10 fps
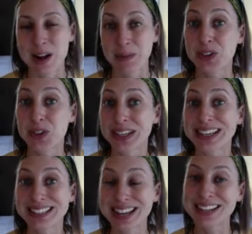The
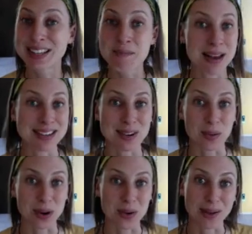trickiest thing is the menu, where
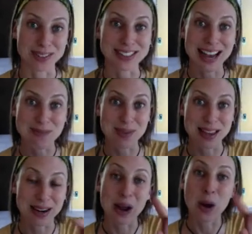you have to type
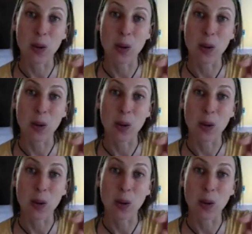in